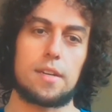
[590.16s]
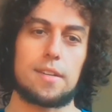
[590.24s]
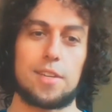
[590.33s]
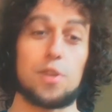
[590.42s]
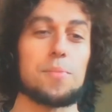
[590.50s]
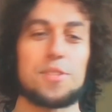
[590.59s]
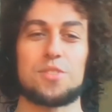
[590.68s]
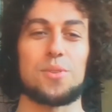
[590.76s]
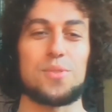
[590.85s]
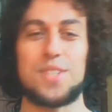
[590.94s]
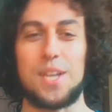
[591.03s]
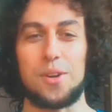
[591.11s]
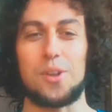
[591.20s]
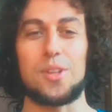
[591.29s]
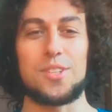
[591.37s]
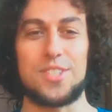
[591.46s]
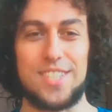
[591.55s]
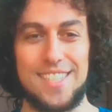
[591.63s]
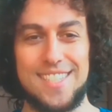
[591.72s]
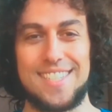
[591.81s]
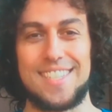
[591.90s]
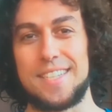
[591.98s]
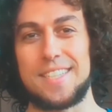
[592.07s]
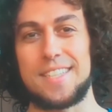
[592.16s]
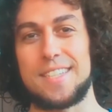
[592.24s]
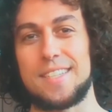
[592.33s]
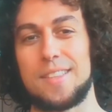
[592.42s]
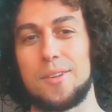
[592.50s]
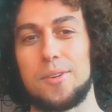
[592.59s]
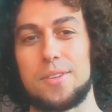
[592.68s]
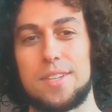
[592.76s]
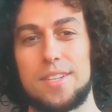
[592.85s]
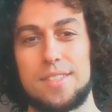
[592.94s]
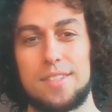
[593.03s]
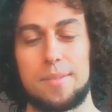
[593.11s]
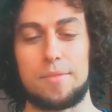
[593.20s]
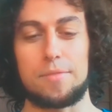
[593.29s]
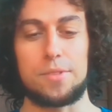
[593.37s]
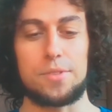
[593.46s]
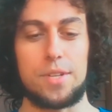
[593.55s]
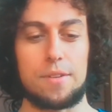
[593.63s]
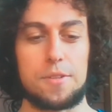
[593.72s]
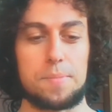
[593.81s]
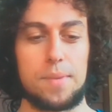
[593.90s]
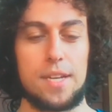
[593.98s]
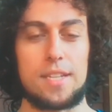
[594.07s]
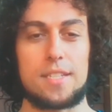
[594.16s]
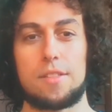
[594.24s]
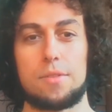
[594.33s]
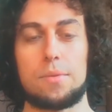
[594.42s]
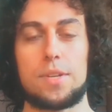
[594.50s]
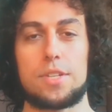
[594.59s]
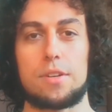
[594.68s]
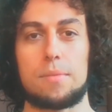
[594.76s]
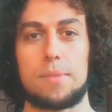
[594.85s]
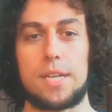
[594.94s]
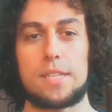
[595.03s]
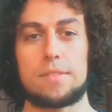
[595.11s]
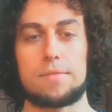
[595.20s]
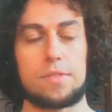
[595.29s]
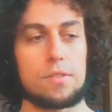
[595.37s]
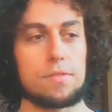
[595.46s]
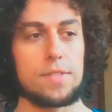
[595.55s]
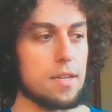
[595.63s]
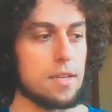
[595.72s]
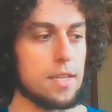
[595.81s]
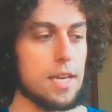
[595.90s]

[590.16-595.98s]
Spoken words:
human soul psychology, let's say, in the long-term evolutionary spans through which our brains evolved,